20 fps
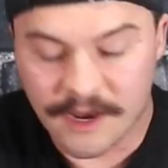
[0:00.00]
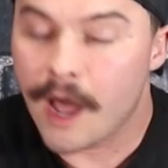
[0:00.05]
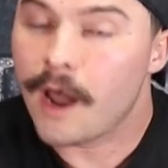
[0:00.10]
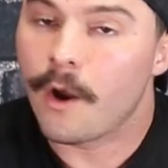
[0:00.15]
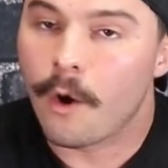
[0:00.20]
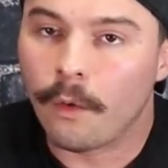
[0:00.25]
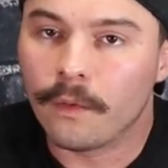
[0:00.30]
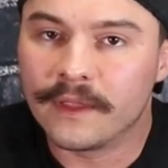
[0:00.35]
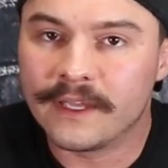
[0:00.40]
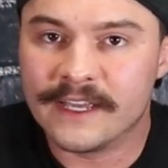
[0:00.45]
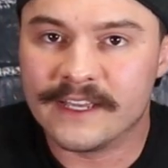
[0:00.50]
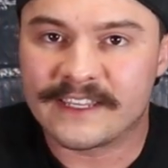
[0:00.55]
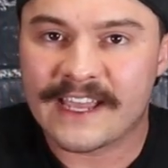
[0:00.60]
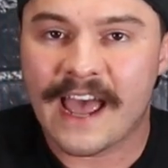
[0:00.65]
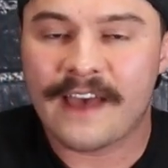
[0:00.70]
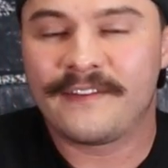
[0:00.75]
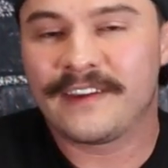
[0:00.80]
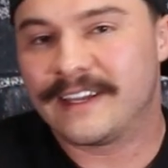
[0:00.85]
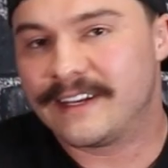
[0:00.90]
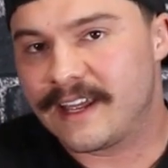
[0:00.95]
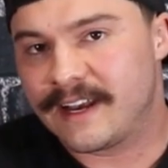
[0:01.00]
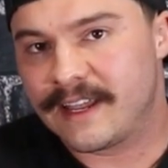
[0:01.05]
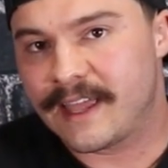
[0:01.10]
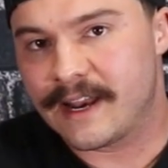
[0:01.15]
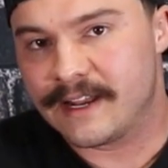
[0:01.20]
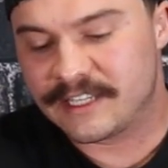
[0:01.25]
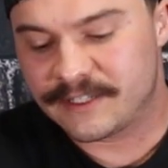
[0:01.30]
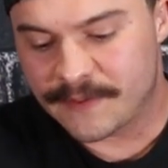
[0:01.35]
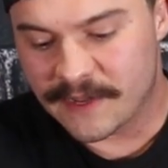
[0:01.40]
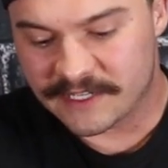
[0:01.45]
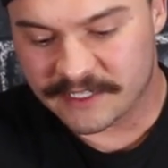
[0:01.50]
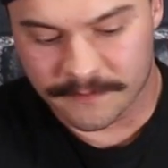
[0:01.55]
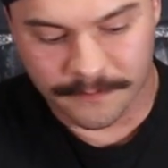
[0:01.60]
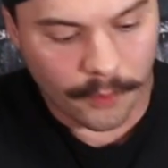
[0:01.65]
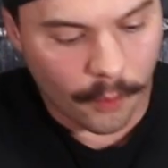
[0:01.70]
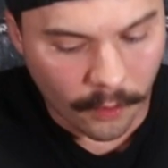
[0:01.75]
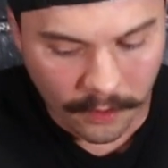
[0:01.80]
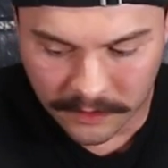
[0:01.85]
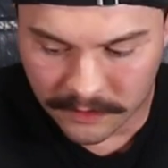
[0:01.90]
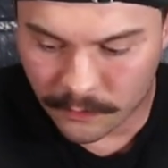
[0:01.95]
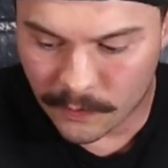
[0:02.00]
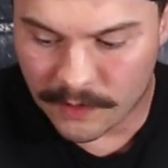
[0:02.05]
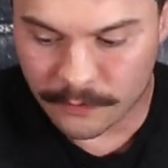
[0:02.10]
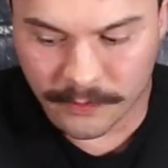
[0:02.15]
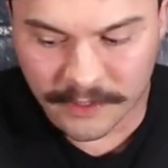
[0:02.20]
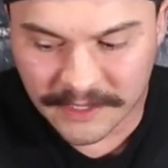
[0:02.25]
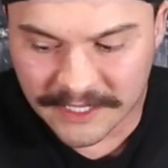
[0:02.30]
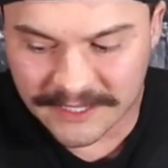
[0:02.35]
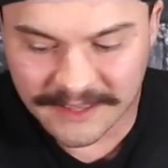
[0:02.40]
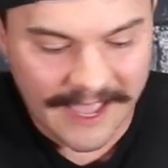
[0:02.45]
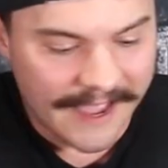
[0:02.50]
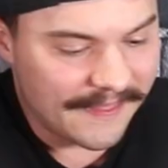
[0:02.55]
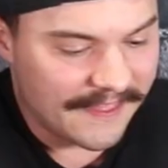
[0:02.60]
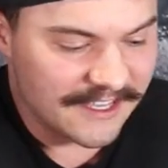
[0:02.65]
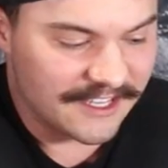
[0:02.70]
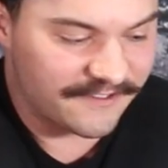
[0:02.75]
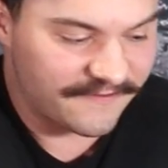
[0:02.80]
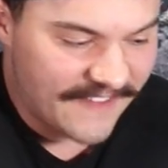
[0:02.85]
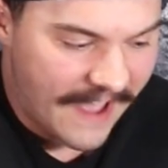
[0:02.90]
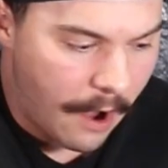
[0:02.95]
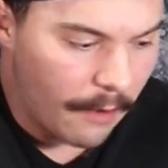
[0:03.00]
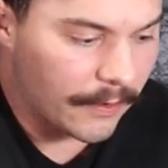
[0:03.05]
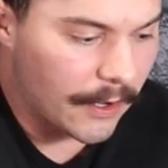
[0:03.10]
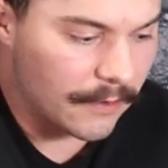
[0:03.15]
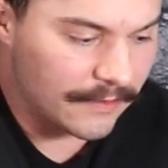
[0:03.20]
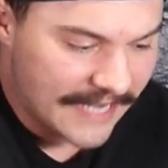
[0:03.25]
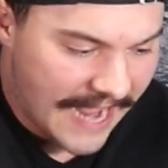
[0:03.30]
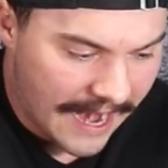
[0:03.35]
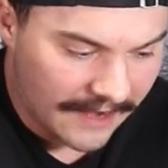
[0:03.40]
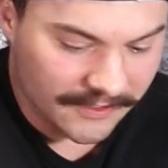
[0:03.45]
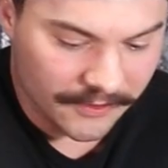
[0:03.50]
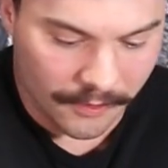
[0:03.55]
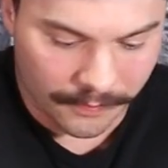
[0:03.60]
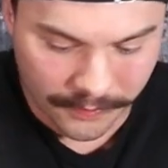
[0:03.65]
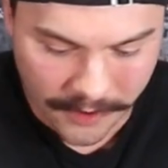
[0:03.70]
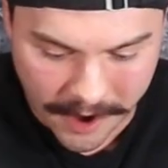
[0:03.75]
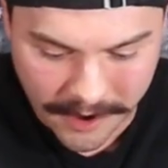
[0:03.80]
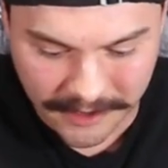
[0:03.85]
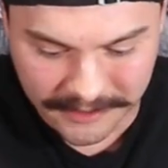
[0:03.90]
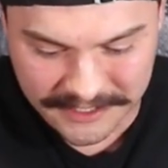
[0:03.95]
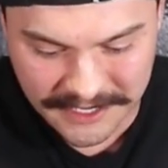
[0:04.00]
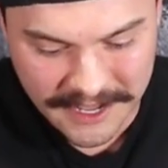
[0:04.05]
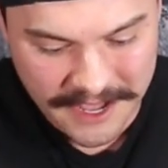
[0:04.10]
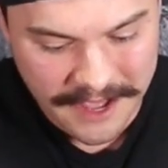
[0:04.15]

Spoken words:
Not only is having a dedicated space important, we really like this Falco tactical product